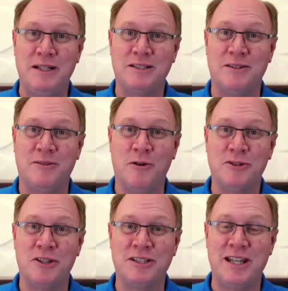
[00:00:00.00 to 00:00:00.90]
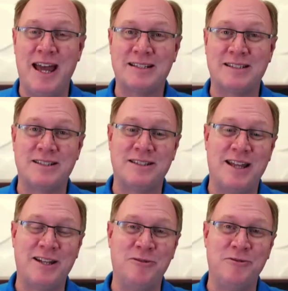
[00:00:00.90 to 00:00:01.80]
means those are the taxes
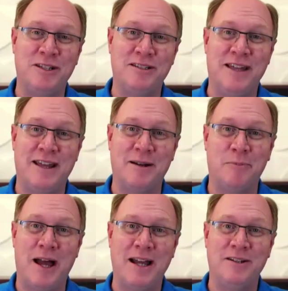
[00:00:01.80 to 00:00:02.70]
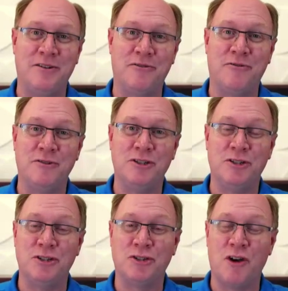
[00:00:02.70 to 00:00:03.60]
that you did that applied to
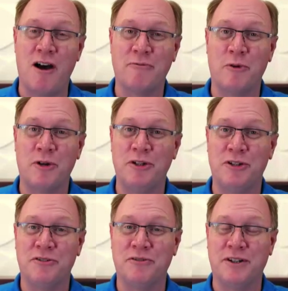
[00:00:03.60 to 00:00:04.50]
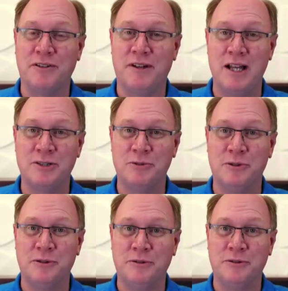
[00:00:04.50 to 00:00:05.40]
sophomore year of high
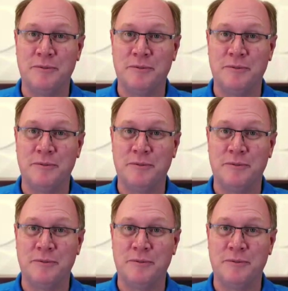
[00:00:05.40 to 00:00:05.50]
school.